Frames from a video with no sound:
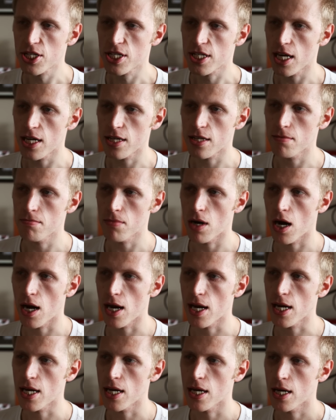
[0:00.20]
just say that
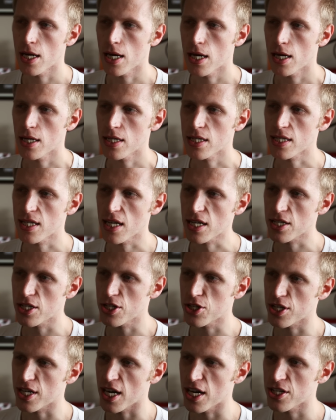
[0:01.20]
my sex
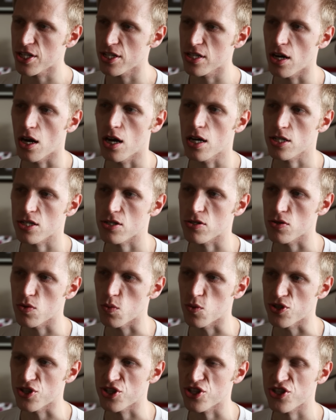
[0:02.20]
education in high
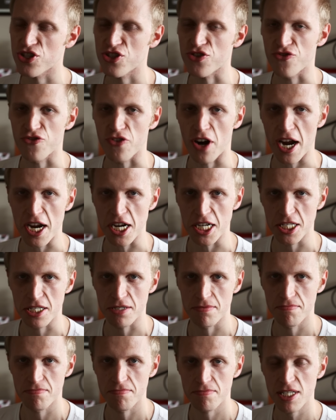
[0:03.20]
school was
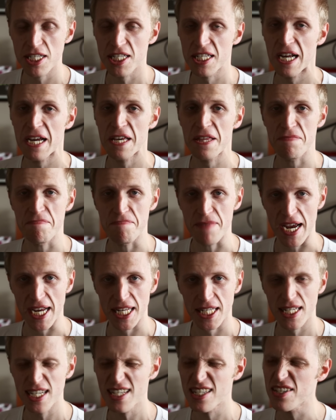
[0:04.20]
strained, to say the
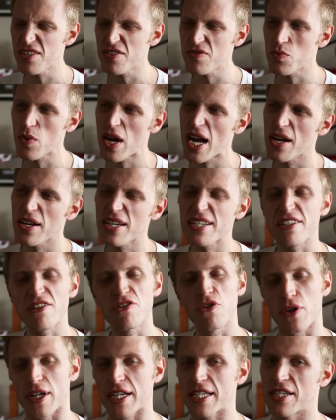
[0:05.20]
best. It didn't
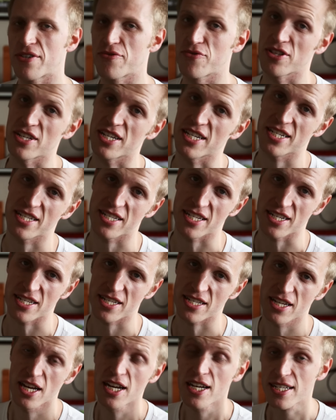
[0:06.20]
really
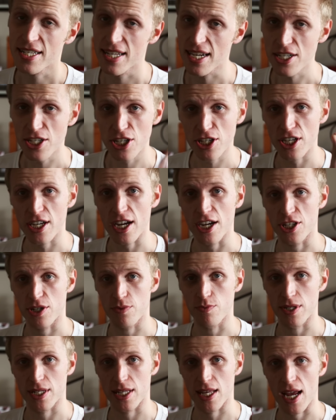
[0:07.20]
exist. Sex
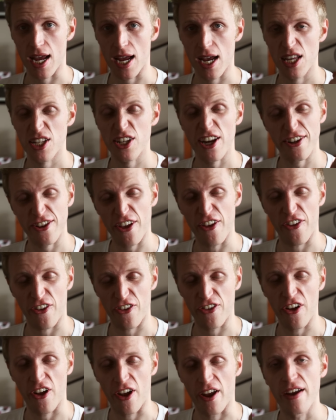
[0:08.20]
education was there. Sex
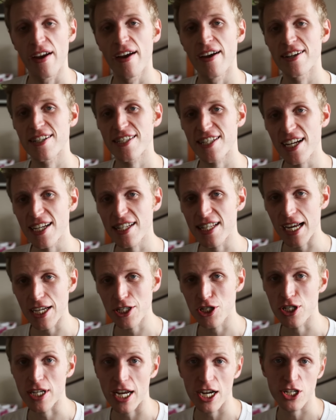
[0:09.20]

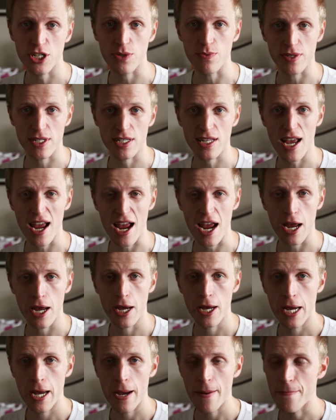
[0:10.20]
education was there.
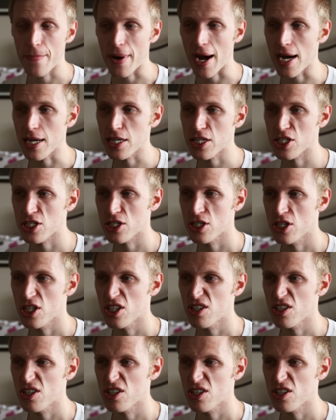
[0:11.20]
But